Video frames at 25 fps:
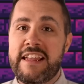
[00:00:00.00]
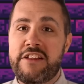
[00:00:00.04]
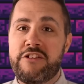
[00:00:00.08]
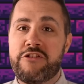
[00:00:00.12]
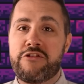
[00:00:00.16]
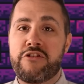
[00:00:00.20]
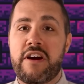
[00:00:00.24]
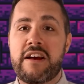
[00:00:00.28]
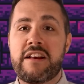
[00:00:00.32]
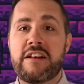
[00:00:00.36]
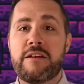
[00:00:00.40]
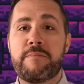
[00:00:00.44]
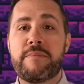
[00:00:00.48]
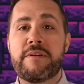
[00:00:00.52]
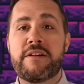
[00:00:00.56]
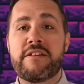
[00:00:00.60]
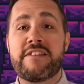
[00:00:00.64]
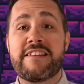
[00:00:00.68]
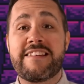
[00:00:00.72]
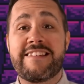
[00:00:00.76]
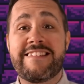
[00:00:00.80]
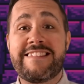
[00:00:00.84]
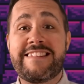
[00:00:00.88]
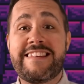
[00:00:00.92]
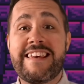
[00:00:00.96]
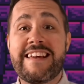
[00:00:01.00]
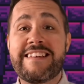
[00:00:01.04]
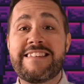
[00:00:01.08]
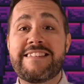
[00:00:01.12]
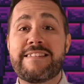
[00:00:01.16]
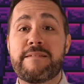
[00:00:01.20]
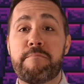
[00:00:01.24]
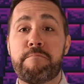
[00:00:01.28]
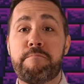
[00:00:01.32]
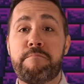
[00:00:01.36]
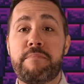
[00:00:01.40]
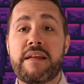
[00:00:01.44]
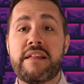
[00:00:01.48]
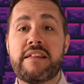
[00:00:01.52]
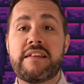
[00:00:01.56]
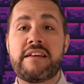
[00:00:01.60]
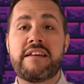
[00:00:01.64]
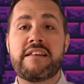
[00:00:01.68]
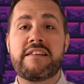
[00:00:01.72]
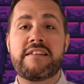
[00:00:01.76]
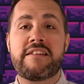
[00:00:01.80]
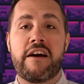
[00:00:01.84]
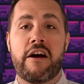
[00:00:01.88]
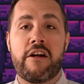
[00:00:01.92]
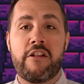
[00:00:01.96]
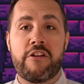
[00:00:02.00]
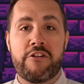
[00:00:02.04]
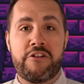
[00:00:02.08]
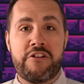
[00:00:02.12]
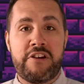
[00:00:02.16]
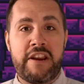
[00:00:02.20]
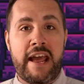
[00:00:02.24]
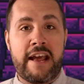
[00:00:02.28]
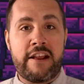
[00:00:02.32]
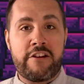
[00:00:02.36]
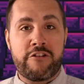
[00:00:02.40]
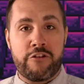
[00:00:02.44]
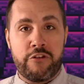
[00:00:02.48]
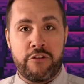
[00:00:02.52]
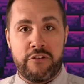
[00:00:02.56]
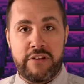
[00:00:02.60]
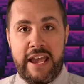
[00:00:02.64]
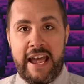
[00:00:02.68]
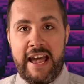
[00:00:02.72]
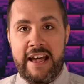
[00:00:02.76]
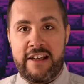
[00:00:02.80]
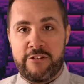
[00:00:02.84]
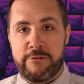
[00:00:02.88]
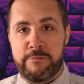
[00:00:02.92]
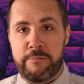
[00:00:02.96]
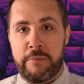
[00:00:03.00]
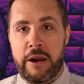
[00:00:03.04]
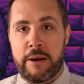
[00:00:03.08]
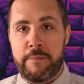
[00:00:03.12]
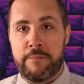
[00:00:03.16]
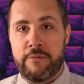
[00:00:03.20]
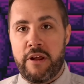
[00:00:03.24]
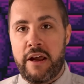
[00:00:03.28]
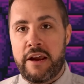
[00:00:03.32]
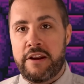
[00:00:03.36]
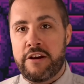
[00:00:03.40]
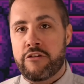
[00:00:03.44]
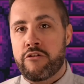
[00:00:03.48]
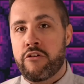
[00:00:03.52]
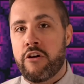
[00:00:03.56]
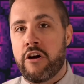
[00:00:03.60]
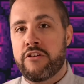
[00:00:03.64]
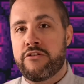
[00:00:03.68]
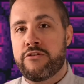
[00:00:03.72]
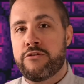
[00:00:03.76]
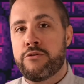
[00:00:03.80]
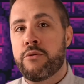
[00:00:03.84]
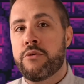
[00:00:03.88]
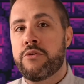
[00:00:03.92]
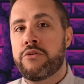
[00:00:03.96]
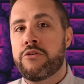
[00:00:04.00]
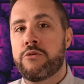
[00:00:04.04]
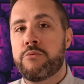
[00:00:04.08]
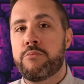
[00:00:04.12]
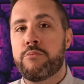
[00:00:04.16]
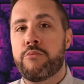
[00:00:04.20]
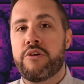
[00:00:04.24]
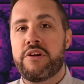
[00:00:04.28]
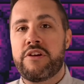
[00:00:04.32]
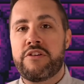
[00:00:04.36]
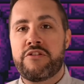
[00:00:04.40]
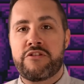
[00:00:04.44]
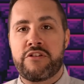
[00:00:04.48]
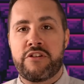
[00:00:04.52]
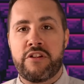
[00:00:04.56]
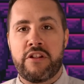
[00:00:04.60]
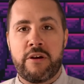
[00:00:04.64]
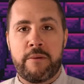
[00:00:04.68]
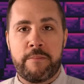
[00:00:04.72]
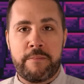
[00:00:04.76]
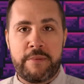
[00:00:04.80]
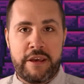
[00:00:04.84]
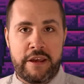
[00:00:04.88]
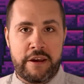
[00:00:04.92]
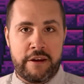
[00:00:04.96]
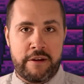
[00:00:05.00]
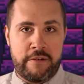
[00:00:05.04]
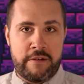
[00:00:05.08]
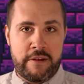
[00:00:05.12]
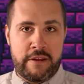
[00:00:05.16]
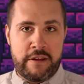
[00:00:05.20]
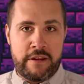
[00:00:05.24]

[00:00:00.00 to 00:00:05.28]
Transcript: is trying to build a $6 billion natural gas pipeline across northern British Columbia.